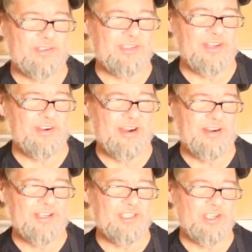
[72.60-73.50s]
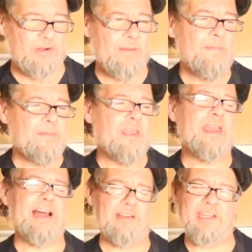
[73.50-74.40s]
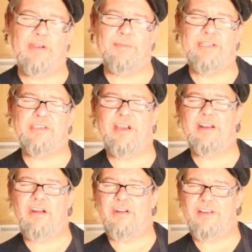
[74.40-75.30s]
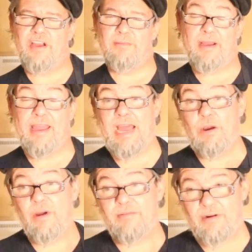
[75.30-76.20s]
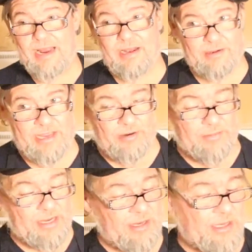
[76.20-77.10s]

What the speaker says: southern areas, so alligator meat's kind of hard to come by. However, alligator meat